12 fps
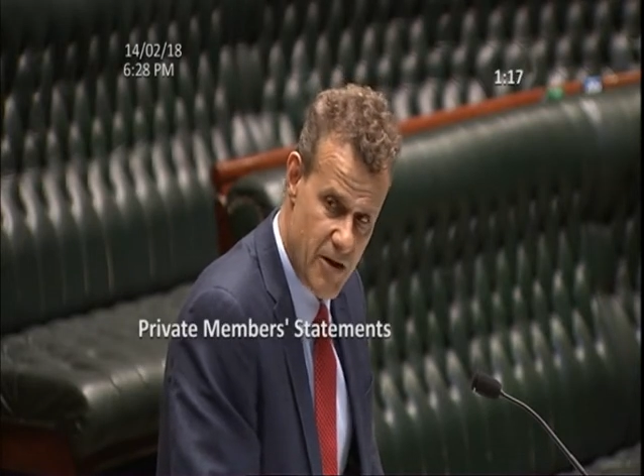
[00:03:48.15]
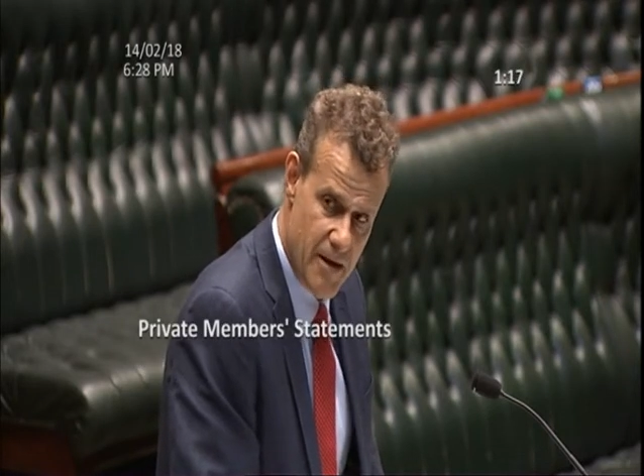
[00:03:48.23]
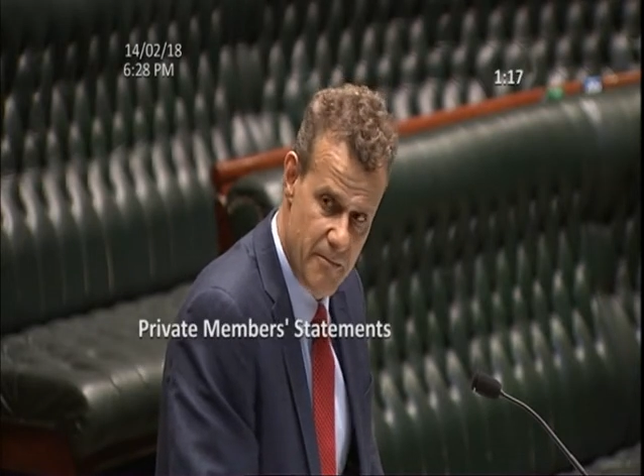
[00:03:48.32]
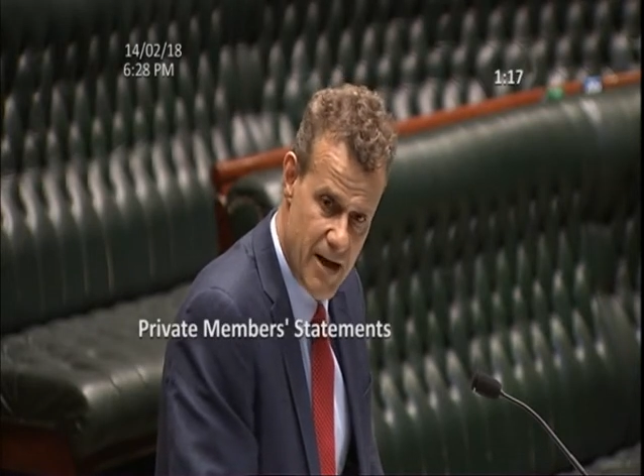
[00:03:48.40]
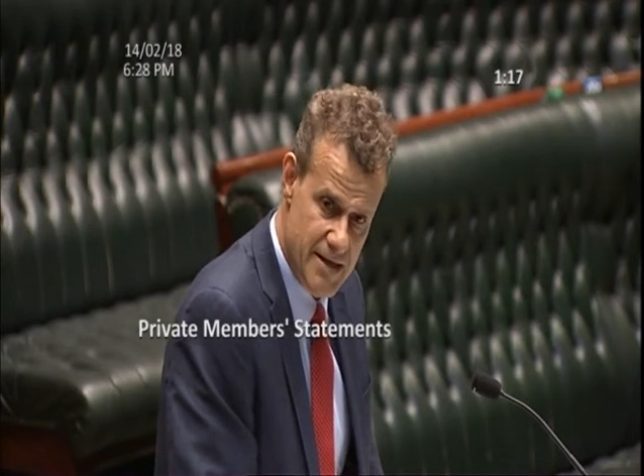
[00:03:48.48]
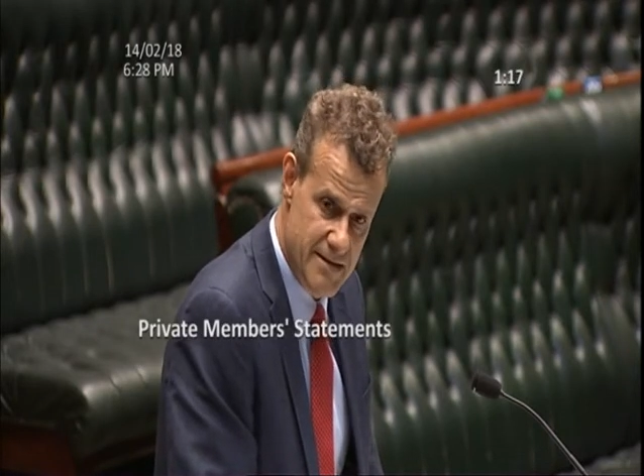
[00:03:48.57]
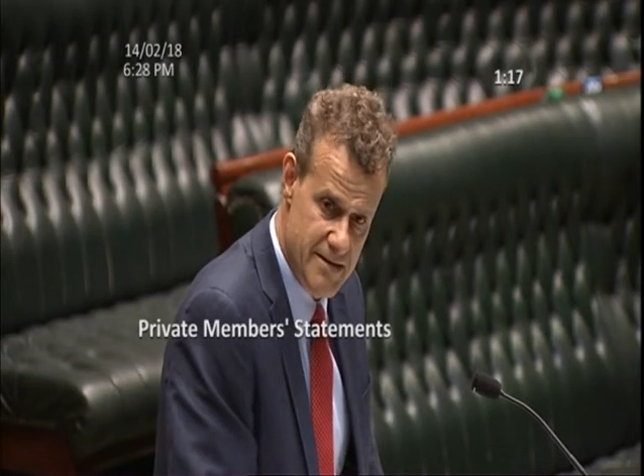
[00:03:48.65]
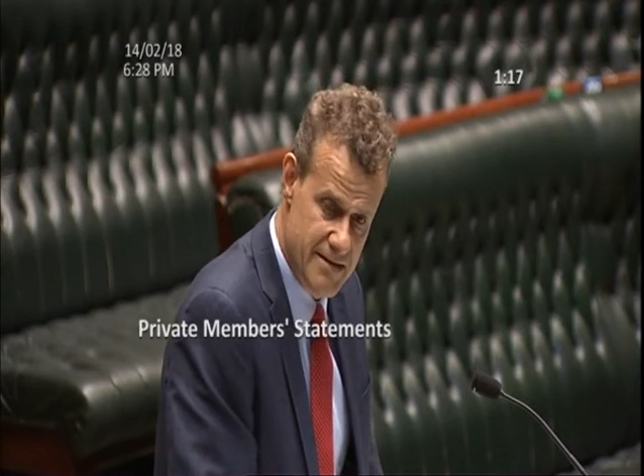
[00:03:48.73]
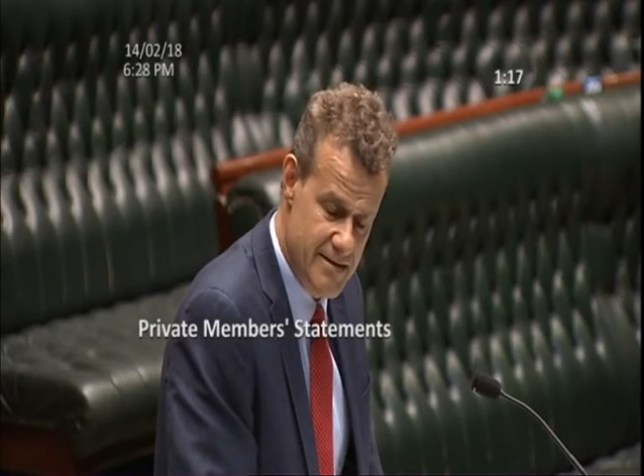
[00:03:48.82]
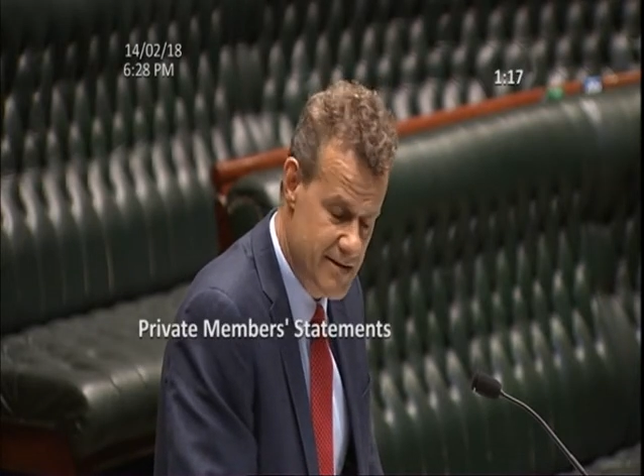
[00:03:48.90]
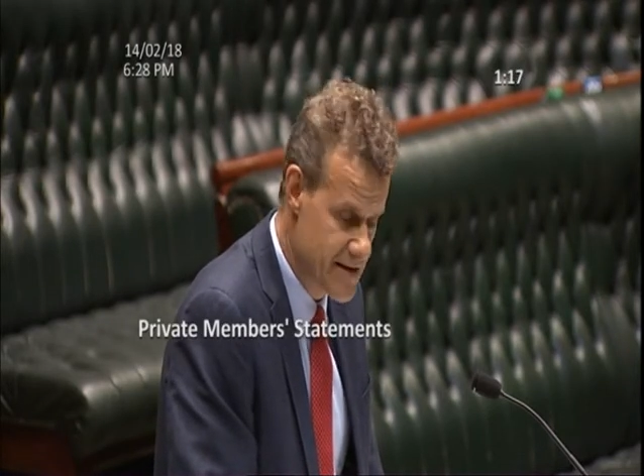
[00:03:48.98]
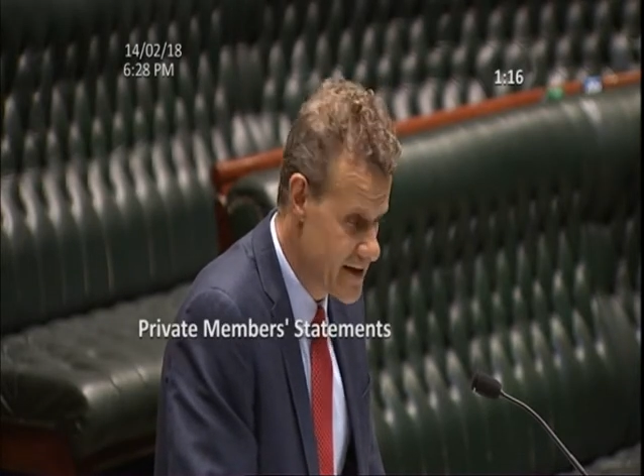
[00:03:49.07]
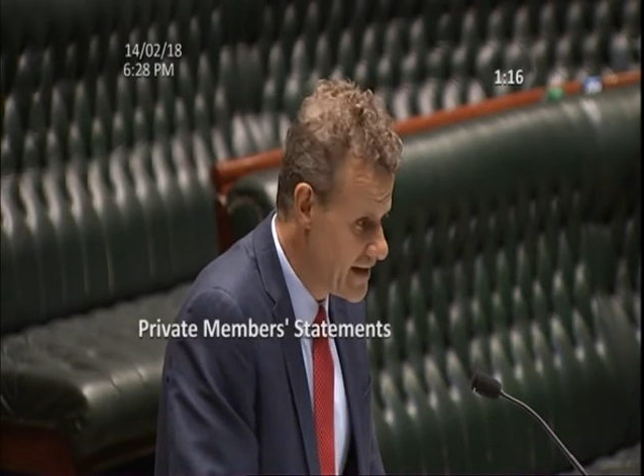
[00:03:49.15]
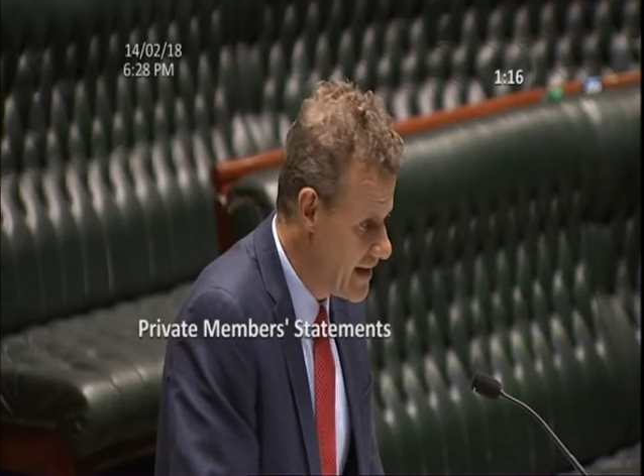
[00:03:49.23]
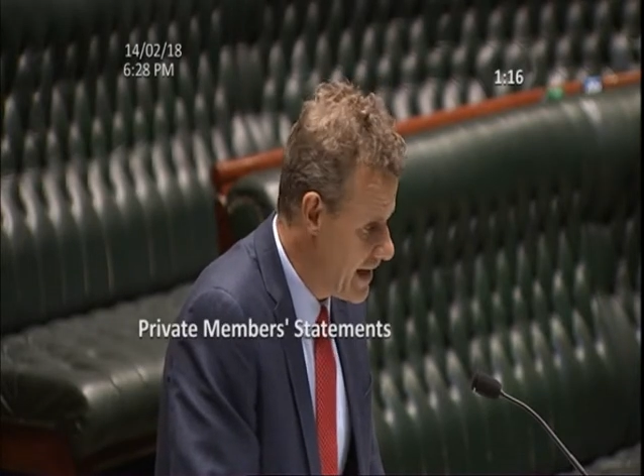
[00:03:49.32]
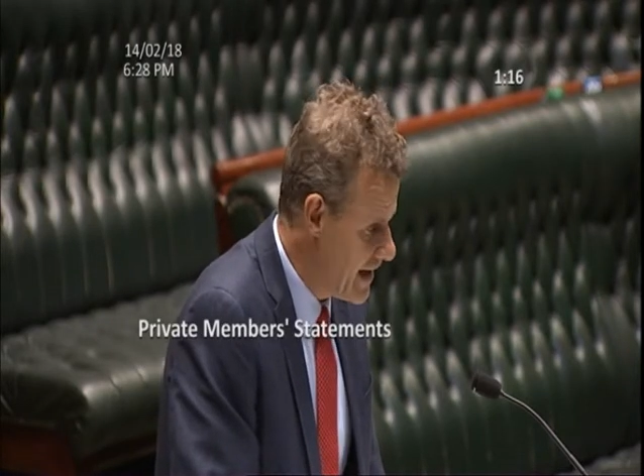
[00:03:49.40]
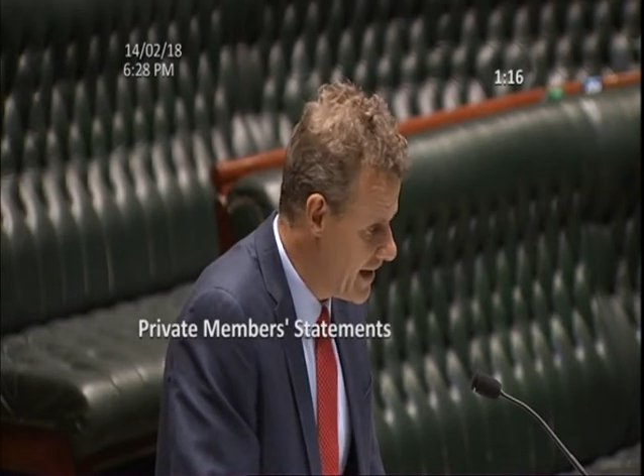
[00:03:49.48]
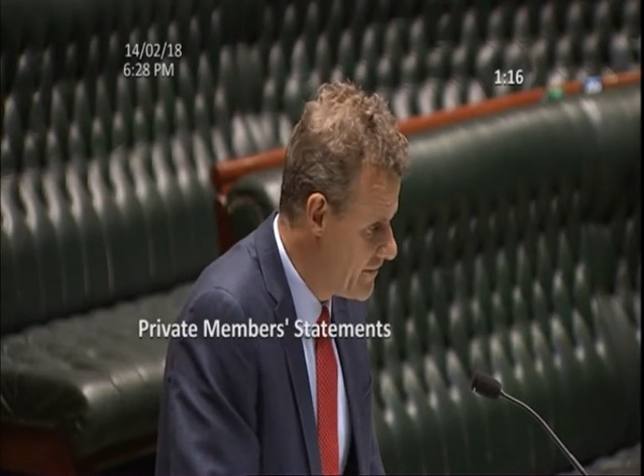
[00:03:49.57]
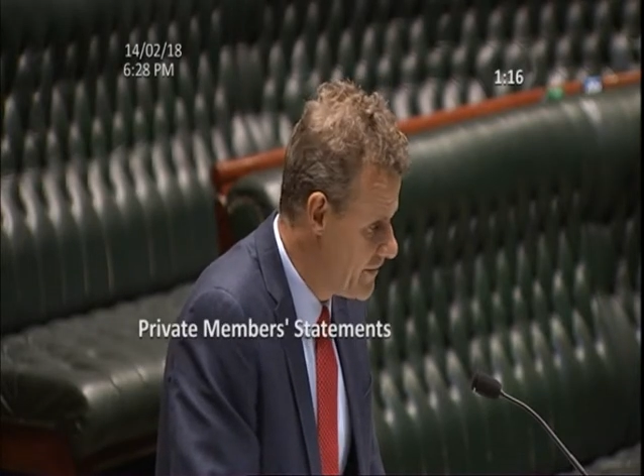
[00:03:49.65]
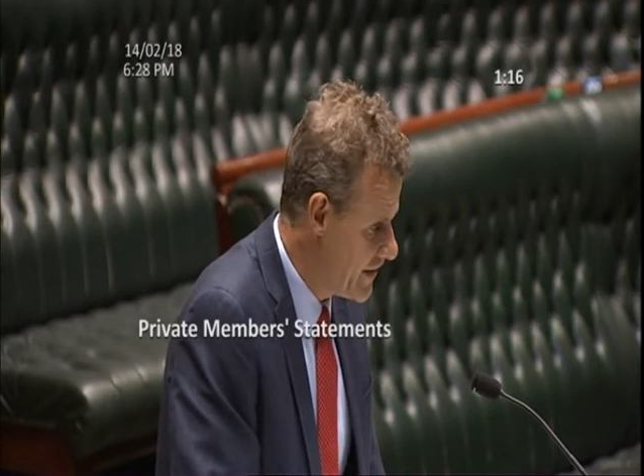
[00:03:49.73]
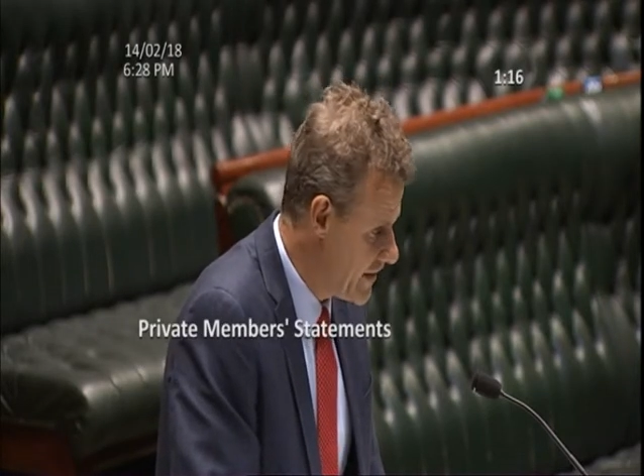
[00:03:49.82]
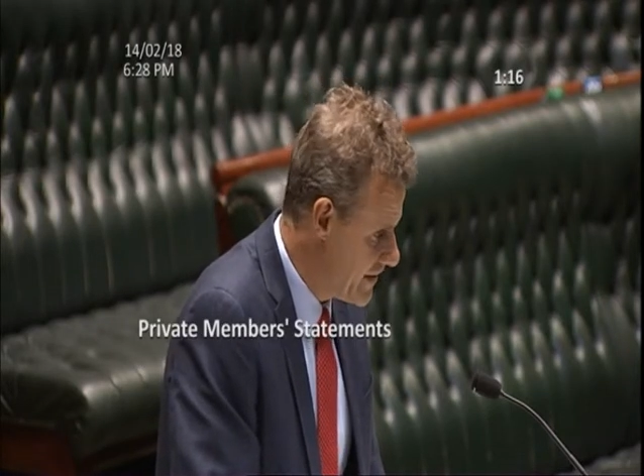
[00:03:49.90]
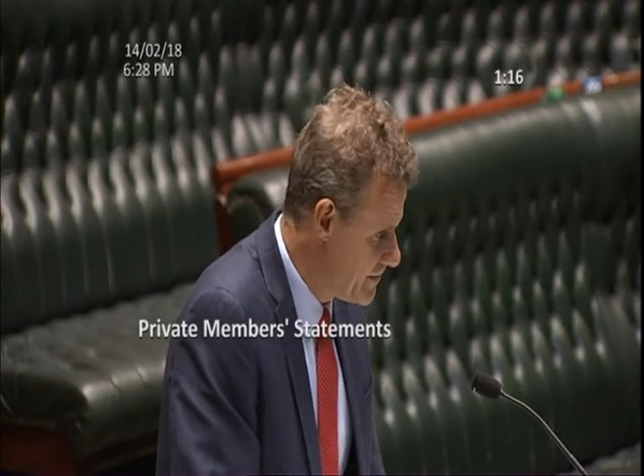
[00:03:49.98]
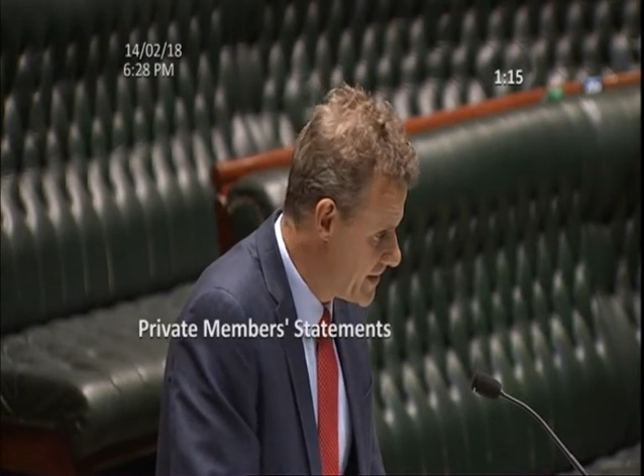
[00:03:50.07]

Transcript: by buses, a very